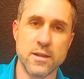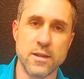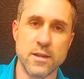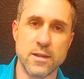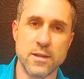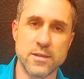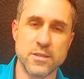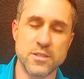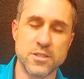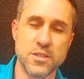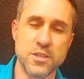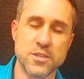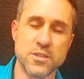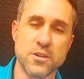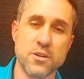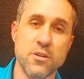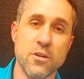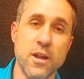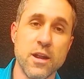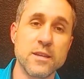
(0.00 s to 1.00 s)
It's just
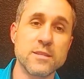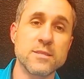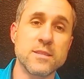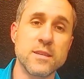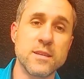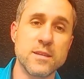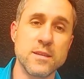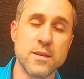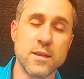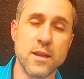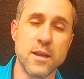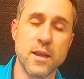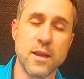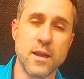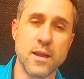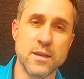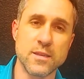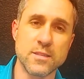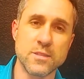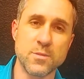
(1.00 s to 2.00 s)
crazy, and
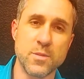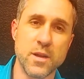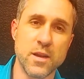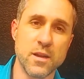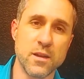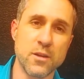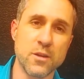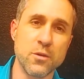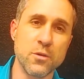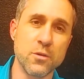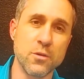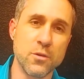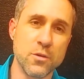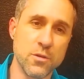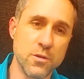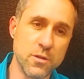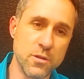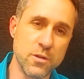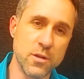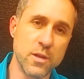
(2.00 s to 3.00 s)
it's been a cool
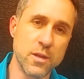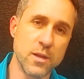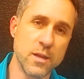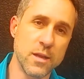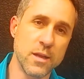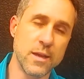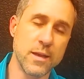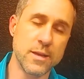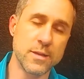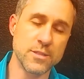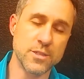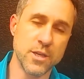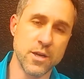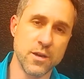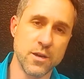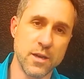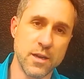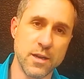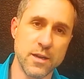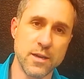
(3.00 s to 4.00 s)

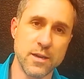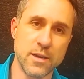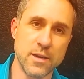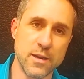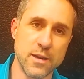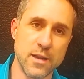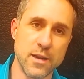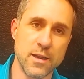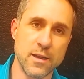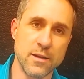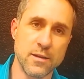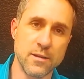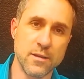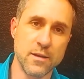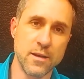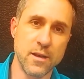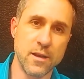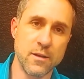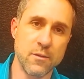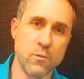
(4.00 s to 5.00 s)
journey
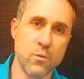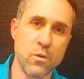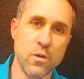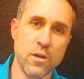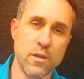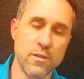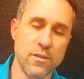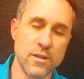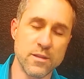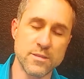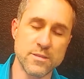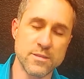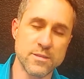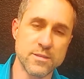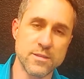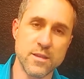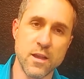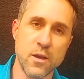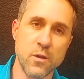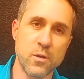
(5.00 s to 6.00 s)
and one that's
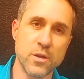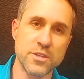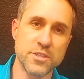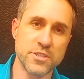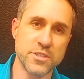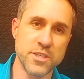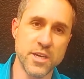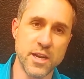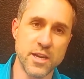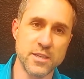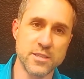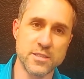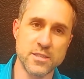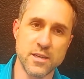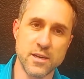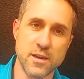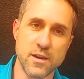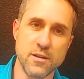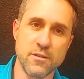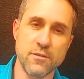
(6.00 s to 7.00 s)
always changing
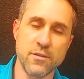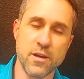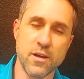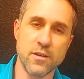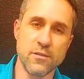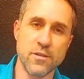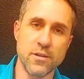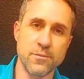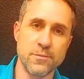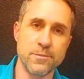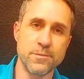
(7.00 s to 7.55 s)
and evolving.